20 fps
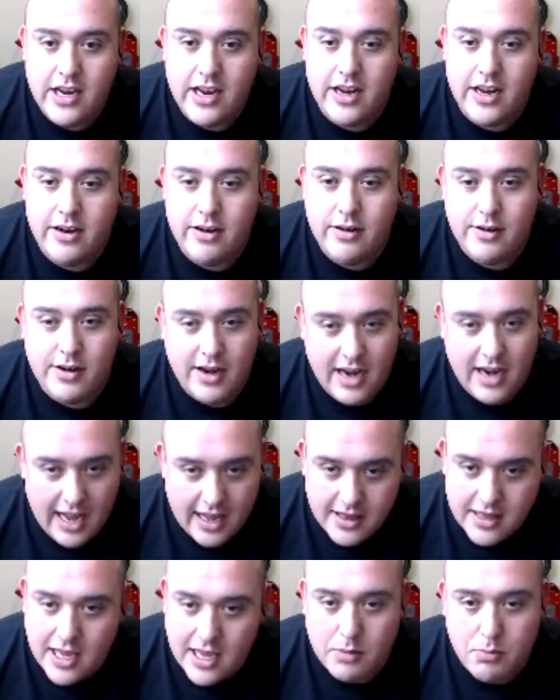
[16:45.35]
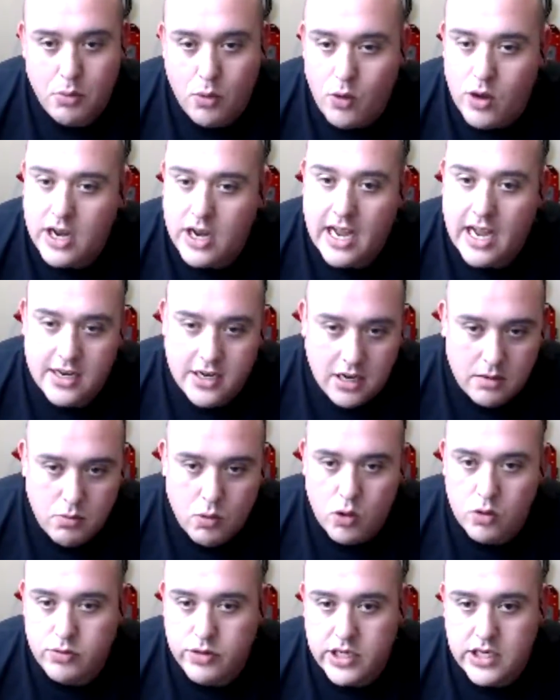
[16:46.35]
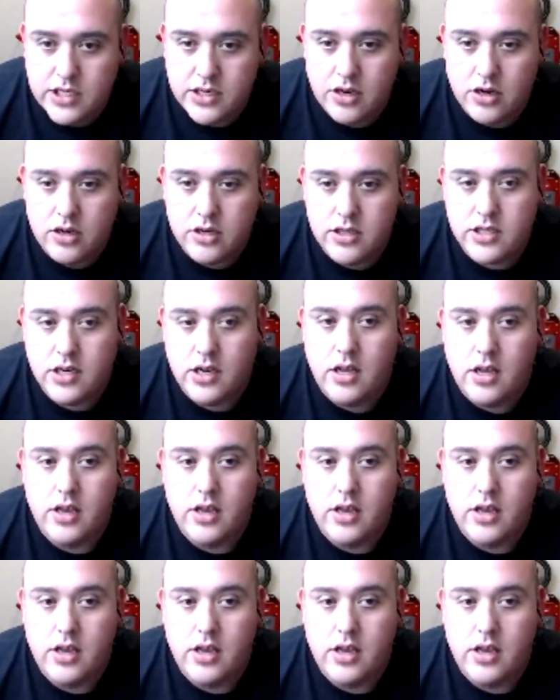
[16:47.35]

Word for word: And at that point, I had done more research.